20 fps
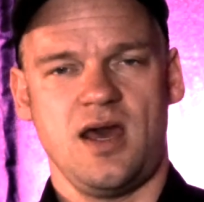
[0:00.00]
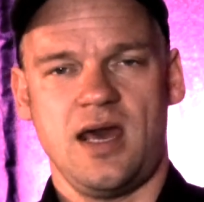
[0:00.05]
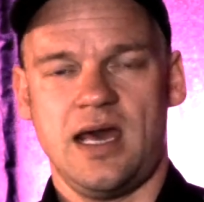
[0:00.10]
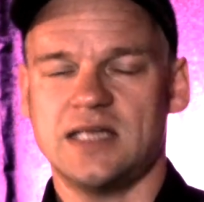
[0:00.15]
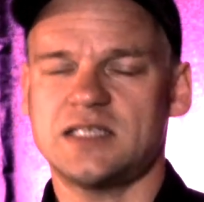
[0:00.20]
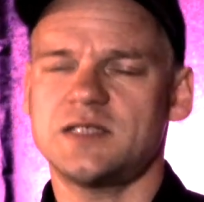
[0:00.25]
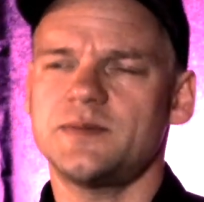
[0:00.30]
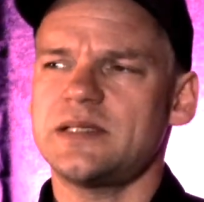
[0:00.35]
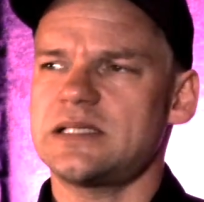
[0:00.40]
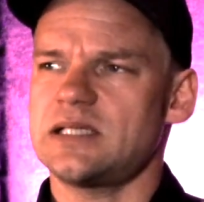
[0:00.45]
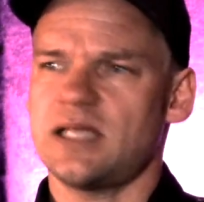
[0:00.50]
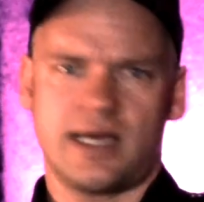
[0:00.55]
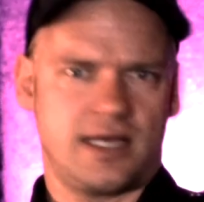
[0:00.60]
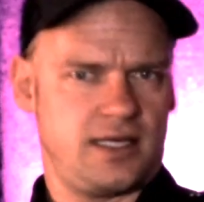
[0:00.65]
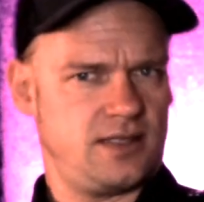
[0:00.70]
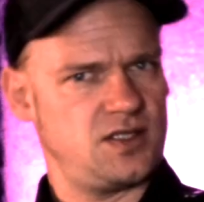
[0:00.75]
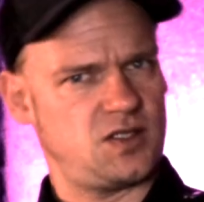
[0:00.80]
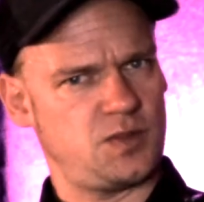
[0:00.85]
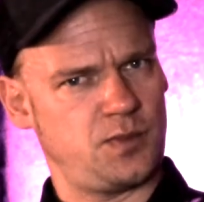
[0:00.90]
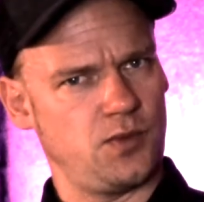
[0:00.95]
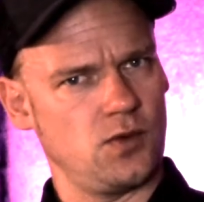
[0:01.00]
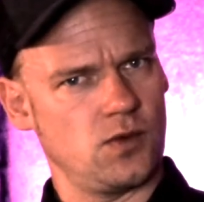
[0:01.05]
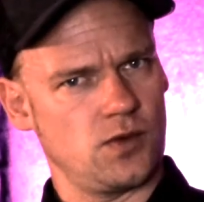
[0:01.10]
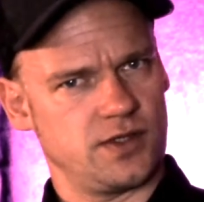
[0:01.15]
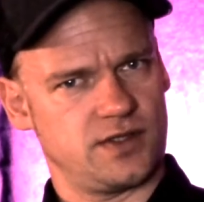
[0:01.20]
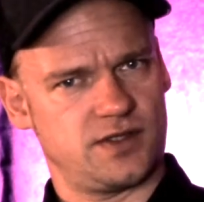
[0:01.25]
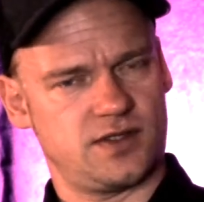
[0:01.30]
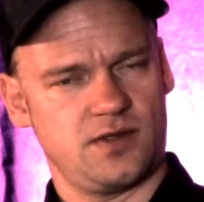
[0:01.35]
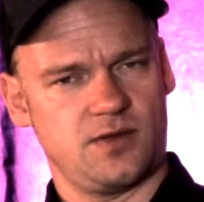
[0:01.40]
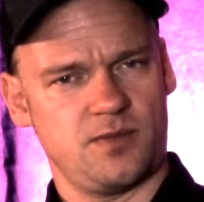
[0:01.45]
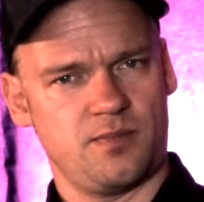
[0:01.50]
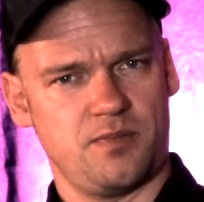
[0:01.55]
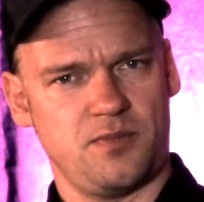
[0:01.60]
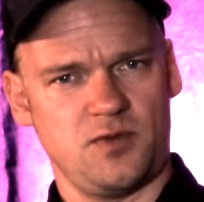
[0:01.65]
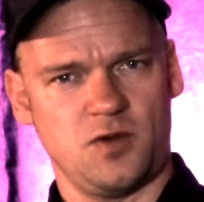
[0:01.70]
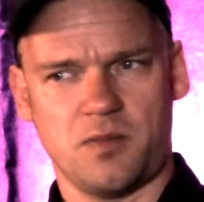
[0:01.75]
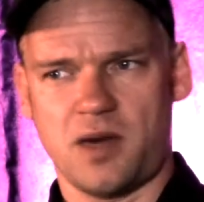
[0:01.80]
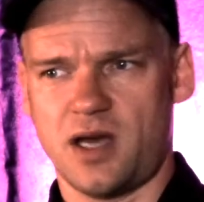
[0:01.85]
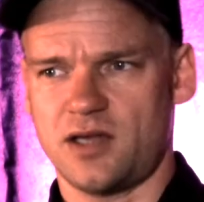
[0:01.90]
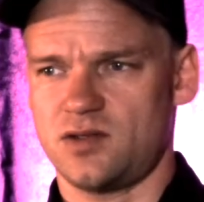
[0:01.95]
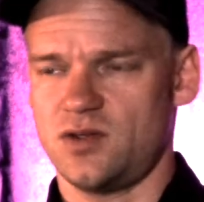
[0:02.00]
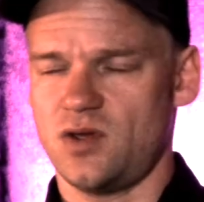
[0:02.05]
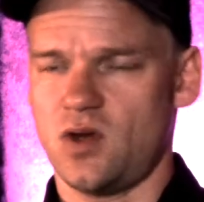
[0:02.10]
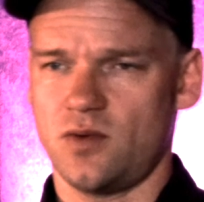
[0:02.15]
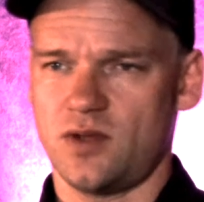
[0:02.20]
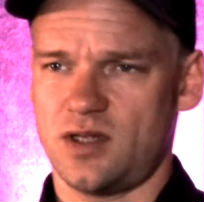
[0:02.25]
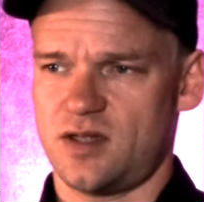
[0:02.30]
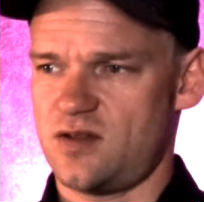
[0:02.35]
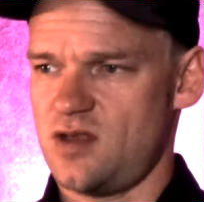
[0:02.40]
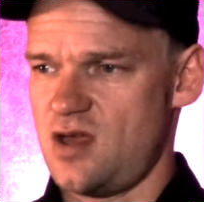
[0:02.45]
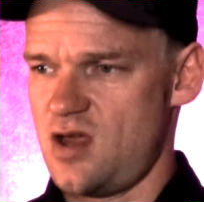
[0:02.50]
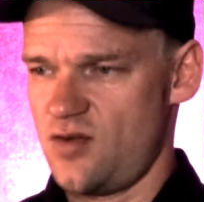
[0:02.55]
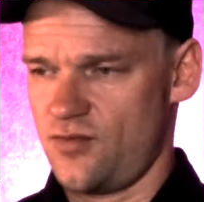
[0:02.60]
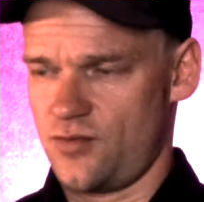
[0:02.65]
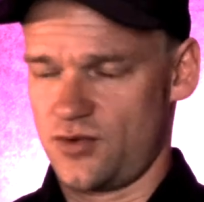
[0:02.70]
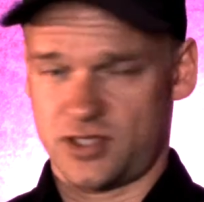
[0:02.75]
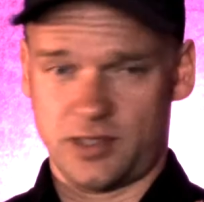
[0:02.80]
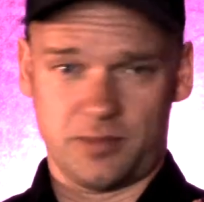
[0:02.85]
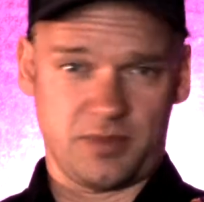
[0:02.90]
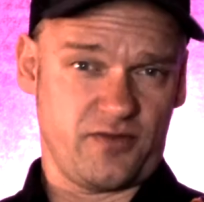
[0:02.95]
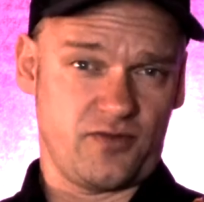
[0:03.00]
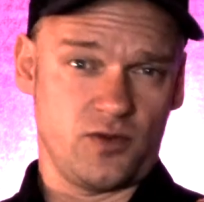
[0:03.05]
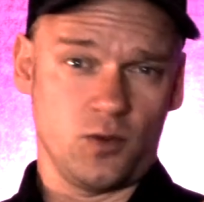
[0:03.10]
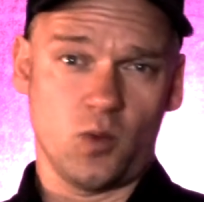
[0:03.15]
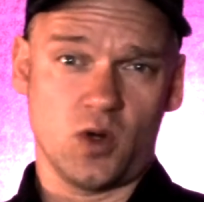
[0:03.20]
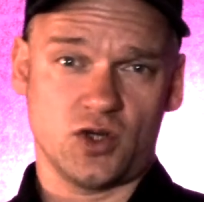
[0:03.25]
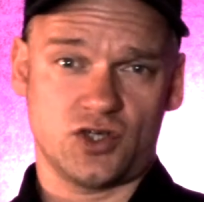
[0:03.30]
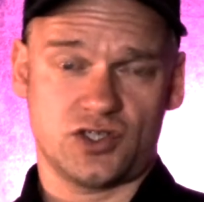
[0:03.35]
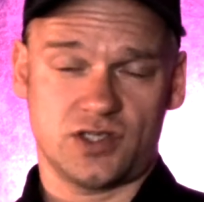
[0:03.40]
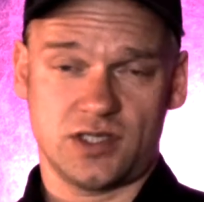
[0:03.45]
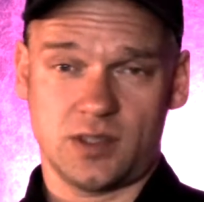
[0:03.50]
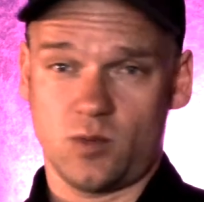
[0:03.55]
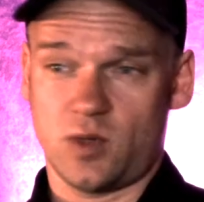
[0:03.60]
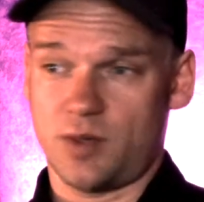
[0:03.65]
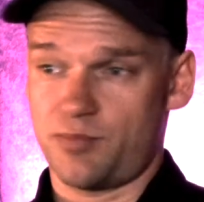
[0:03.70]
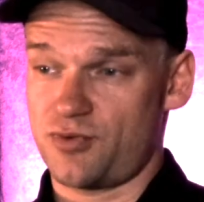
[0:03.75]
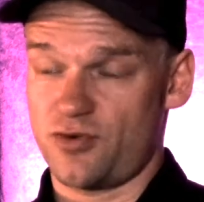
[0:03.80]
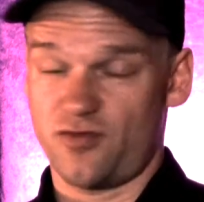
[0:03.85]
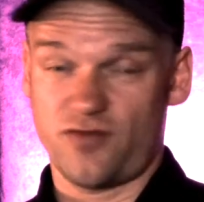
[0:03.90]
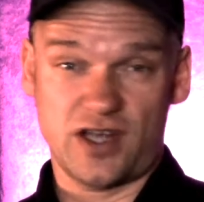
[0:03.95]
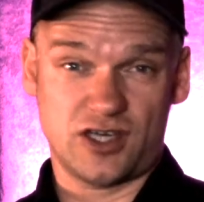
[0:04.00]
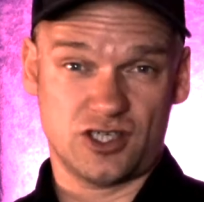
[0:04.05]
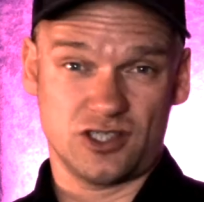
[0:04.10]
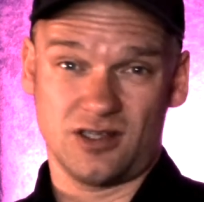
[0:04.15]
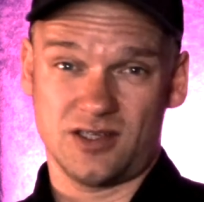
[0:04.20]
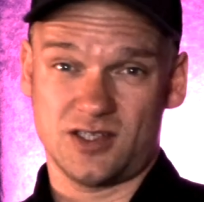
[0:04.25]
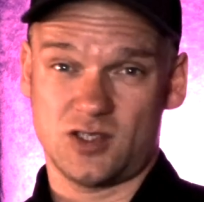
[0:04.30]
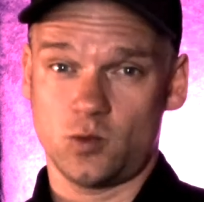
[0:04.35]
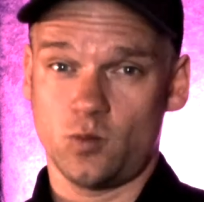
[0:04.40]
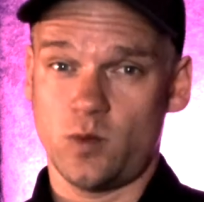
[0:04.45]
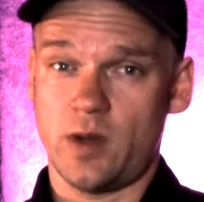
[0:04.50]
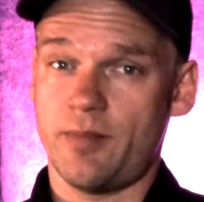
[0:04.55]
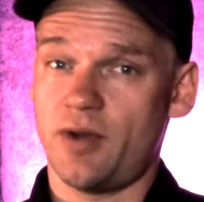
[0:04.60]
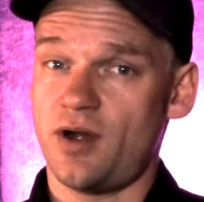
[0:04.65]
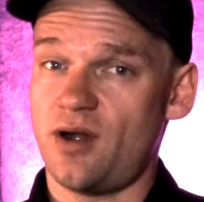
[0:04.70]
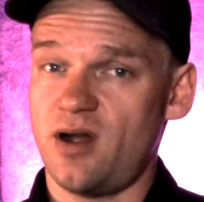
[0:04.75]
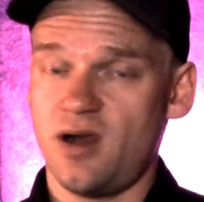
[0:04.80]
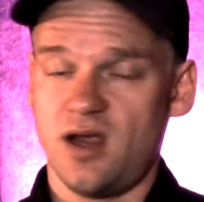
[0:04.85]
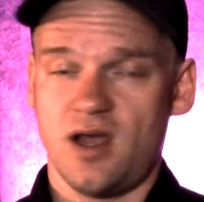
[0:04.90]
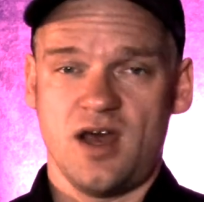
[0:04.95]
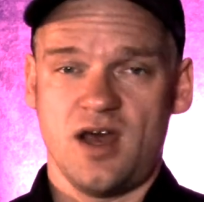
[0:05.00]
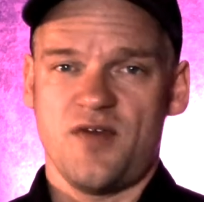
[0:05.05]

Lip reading: It's a bit like in the sports. You might know that, for example, if you watch someone, professional swimmer,